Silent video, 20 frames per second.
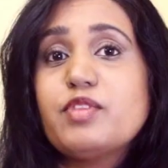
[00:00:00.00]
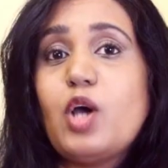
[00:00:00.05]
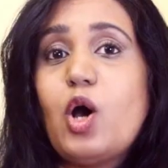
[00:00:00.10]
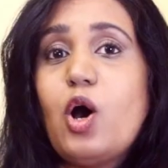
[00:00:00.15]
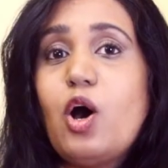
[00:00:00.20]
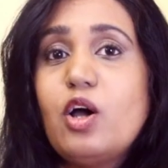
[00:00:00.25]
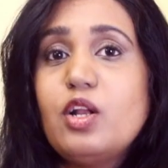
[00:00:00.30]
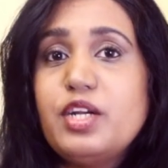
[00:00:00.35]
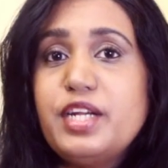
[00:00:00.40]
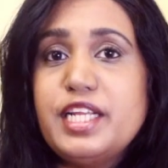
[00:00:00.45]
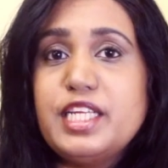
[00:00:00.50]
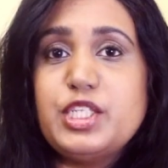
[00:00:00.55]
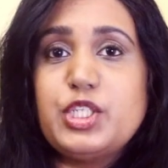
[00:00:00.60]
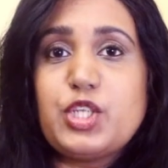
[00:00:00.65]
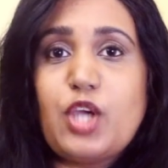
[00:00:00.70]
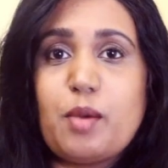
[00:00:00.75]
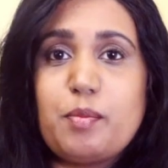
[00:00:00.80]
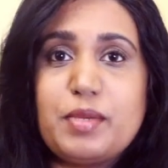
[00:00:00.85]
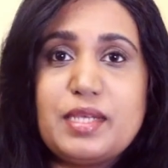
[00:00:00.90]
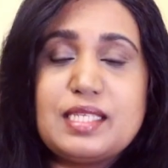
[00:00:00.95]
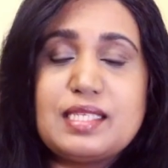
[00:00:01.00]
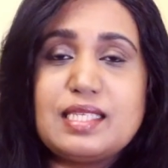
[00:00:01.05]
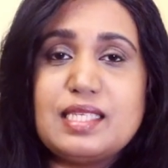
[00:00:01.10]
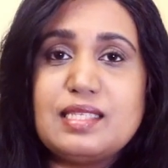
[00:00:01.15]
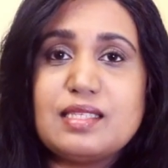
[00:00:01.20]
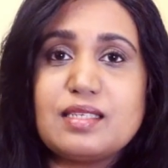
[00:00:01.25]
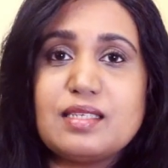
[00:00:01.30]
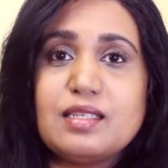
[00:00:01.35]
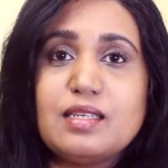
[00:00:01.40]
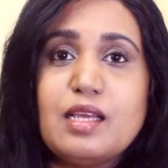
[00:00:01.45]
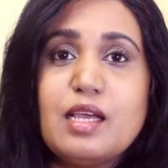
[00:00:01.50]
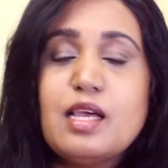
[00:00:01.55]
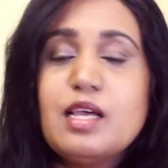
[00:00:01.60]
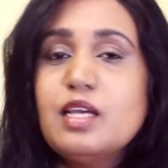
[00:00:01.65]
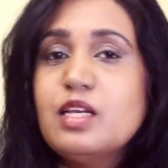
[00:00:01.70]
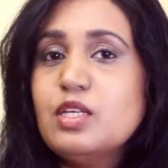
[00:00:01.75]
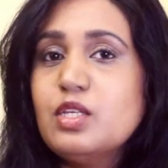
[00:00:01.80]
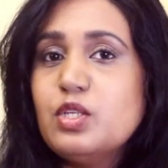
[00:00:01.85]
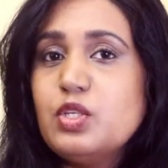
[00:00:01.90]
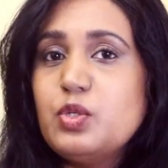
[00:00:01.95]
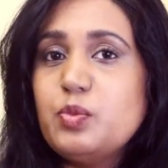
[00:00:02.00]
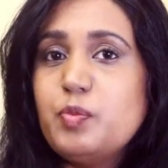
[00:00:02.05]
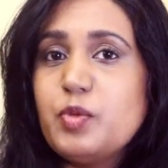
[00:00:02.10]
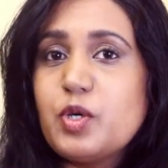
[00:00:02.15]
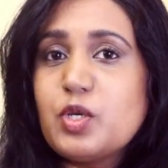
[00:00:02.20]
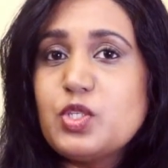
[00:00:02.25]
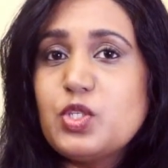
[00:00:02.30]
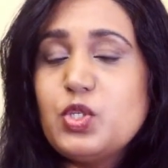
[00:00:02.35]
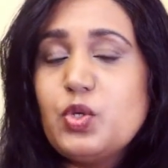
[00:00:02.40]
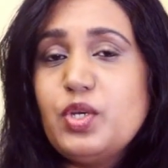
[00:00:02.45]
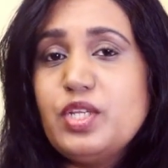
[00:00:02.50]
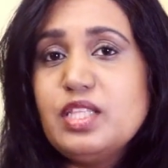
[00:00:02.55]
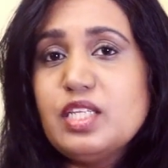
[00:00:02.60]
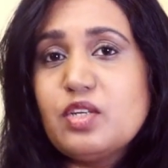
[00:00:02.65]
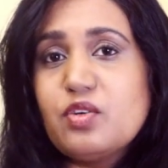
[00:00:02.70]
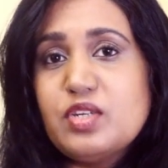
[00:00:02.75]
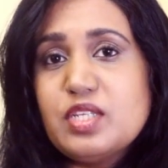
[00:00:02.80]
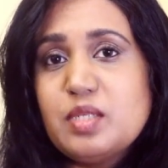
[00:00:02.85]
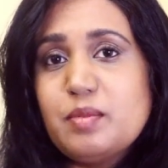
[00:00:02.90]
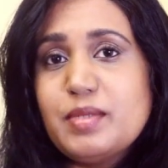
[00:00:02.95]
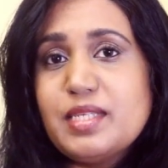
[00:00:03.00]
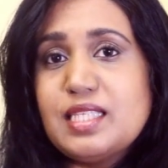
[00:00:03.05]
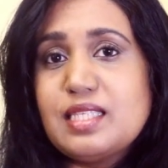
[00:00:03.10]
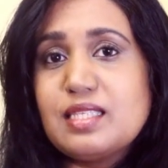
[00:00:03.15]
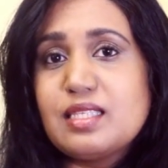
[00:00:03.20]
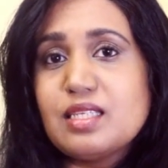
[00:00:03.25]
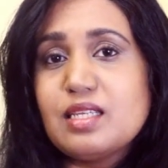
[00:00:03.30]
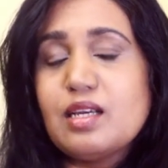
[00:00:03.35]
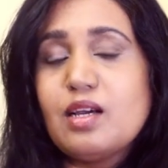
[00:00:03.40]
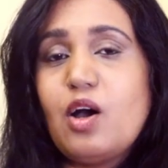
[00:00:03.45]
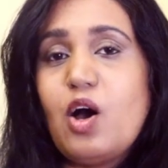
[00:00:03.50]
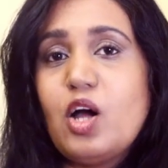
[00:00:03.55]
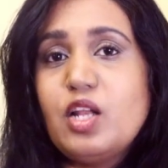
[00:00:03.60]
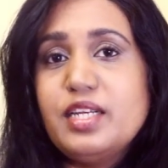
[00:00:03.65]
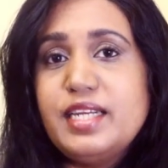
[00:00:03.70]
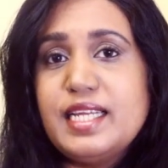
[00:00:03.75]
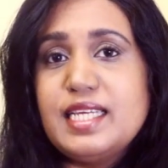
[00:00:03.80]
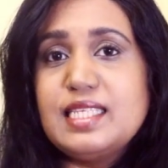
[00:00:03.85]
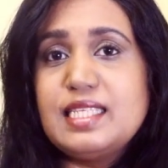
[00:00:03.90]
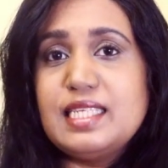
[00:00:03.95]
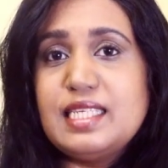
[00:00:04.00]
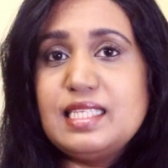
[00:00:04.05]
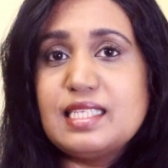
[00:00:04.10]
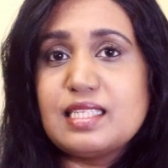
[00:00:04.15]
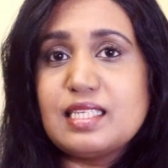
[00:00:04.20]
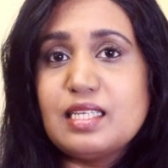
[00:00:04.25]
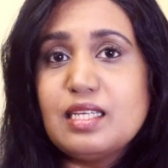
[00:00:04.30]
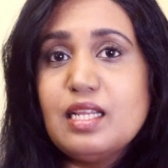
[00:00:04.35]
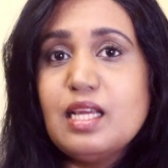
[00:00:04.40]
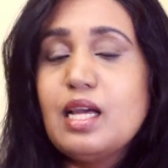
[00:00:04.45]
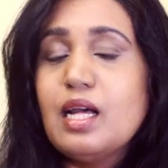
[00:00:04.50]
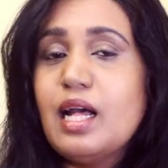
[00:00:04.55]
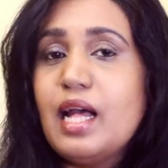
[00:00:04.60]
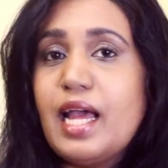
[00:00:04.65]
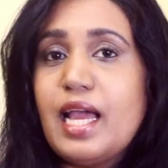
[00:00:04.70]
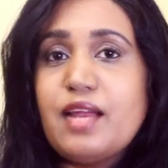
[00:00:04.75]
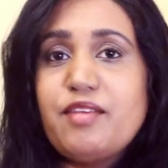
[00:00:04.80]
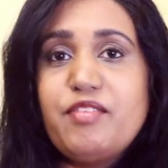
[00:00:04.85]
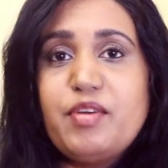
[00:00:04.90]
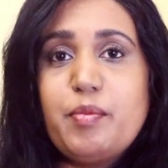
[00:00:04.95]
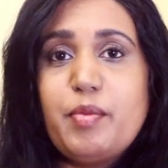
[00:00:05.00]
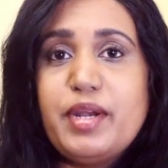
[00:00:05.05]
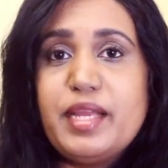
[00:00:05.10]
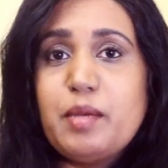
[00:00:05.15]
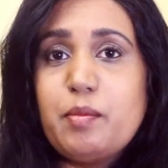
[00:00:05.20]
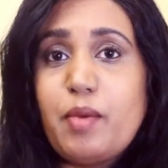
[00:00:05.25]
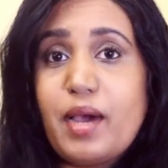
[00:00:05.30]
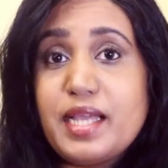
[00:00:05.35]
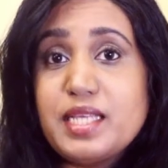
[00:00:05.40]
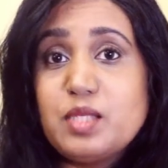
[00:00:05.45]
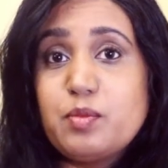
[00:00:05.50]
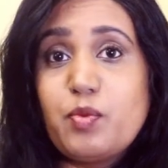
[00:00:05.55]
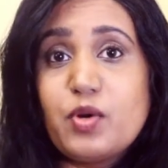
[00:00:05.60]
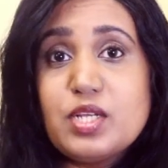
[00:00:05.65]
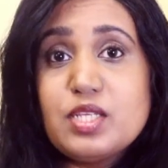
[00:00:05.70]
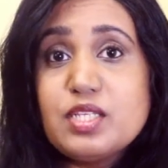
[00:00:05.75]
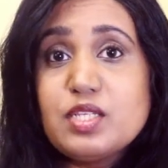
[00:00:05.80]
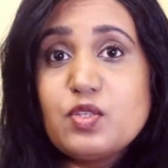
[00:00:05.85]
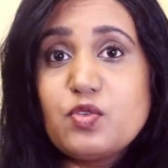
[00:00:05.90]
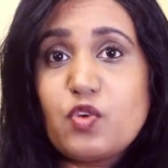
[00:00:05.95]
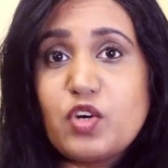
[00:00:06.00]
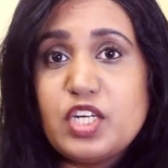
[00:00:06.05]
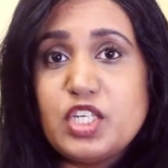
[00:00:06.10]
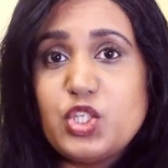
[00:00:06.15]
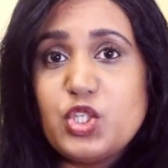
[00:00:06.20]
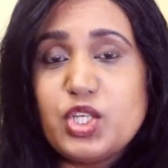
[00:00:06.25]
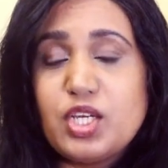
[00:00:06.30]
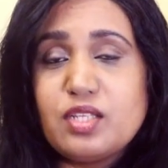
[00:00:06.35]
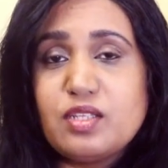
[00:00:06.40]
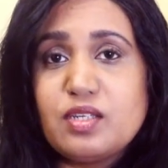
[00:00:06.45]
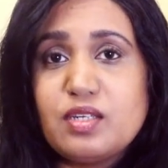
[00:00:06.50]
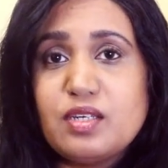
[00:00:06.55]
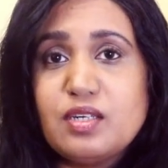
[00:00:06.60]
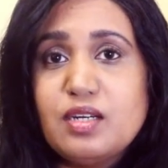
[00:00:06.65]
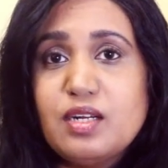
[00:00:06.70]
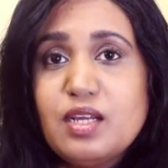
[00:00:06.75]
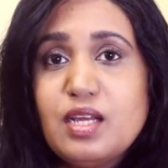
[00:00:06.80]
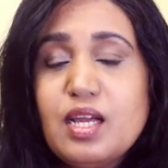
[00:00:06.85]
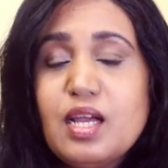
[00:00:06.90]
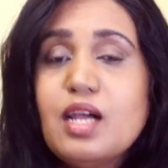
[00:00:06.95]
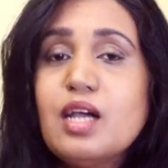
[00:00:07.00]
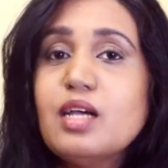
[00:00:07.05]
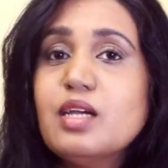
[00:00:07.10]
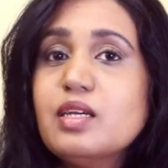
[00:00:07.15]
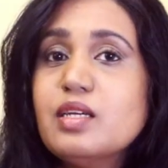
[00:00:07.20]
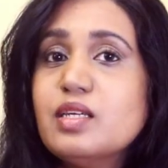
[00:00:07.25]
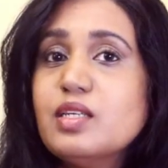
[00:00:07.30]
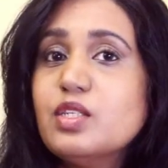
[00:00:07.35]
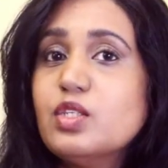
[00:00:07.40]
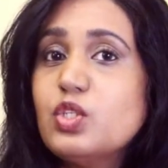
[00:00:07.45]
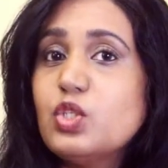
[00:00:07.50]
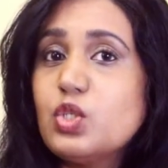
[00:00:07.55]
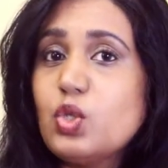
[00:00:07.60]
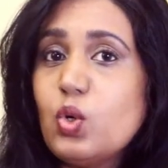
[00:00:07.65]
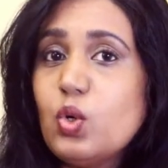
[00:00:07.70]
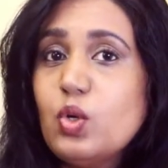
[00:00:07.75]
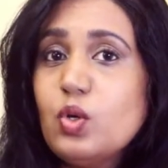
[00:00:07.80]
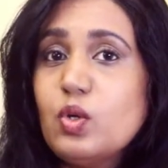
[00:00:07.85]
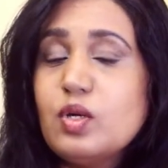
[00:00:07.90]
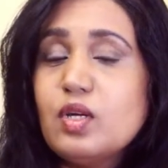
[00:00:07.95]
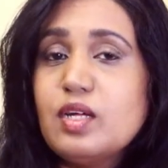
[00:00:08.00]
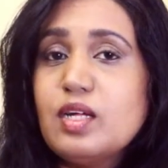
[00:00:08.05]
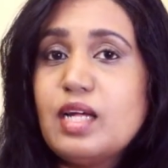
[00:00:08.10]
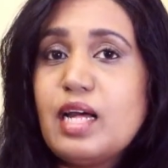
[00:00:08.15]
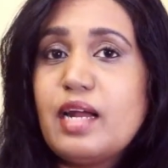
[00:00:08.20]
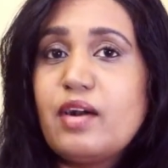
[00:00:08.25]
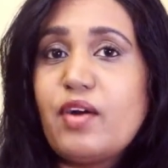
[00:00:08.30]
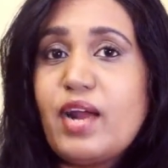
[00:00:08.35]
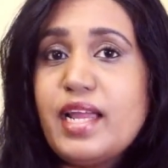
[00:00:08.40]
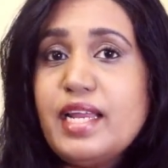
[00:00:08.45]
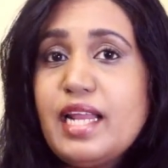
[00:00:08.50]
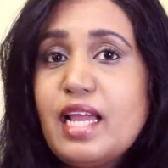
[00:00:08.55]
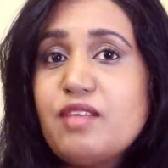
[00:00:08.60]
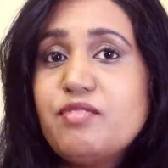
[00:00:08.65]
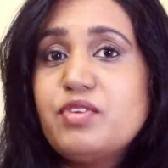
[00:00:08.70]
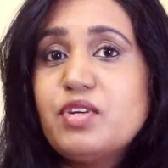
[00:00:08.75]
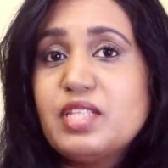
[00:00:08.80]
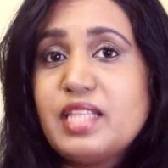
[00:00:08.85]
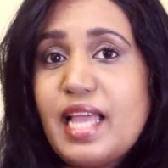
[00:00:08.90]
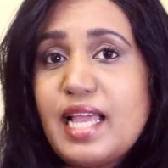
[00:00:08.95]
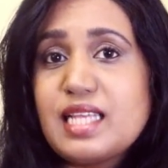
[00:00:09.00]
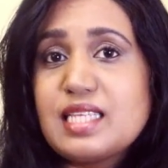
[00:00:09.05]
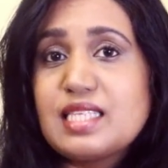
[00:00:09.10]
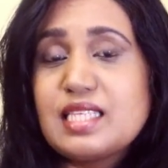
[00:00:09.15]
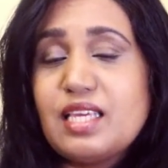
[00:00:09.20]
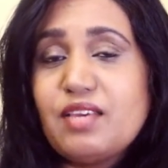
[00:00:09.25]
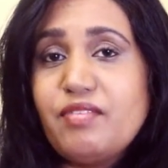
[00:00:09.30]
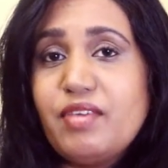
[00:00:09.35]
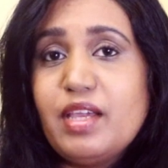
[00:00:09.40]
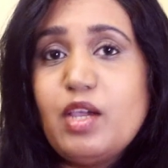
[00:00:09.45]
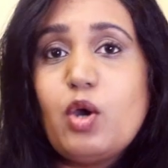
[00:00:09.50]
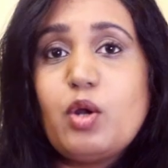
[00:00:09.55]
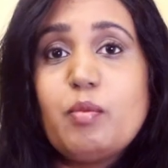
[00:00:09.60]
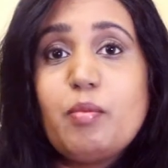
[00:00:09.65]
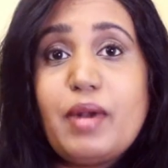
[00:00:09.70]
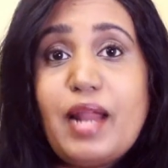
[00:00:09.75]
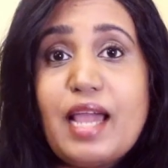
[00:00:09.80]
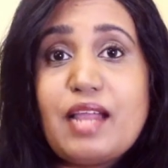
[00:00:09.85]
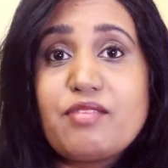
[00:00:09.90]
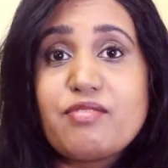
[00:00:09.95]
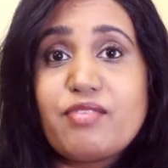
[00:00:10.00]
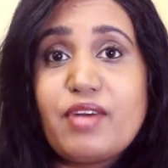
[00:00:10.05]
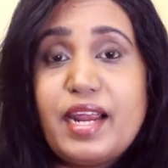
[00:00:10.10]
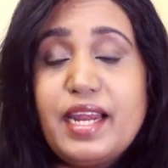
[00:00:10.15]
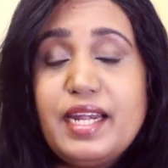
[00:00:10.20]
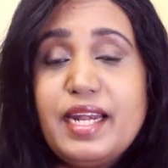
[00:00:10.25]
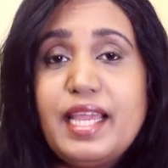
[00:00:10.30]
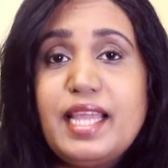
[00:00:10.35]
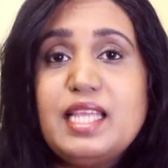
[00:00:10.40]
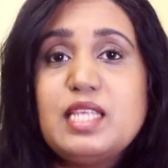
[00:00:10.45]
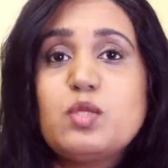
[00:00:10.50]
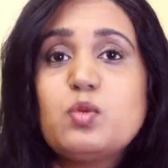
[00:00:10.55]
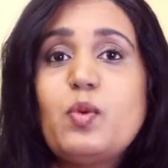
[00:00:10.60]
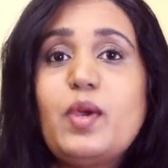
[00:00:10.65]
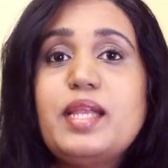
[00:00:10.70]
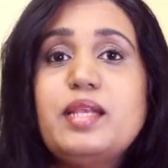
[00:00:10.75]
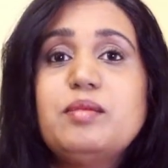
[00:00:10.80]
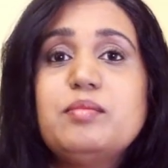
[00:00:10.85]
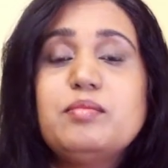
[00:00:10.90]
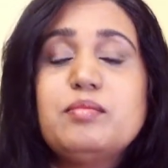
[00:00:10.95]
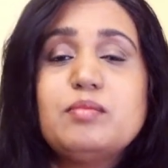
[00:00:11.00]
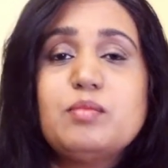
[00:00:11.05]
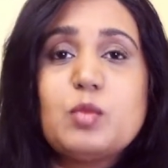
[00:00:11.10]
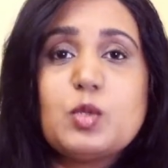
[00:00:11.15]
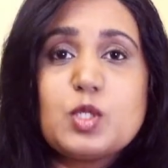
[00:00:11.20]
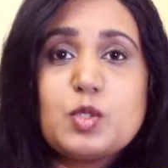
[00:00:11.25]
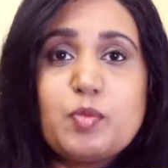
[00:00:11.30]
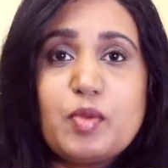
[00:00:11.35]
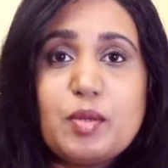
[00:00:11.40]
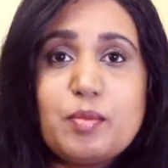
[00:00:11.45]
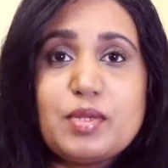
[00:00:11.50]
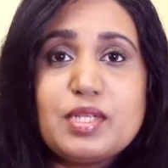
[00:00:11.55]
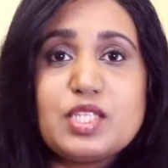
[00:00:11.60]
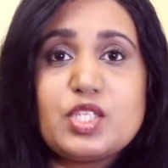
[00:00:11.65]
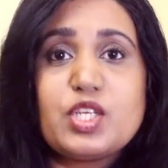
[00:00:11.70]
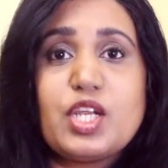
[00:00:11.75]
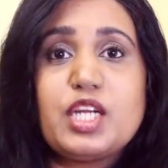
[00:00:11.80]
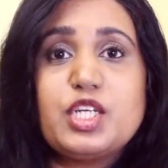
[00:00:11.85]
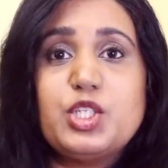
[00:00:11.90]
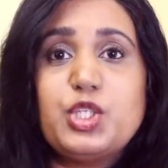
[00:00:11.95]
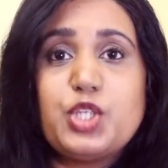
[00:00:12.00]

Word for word: the holiday shopping season, because during the Christmas holiday season, everybody buys presents for each other. So right after Thanksgiving, on Black Friday, is when most people start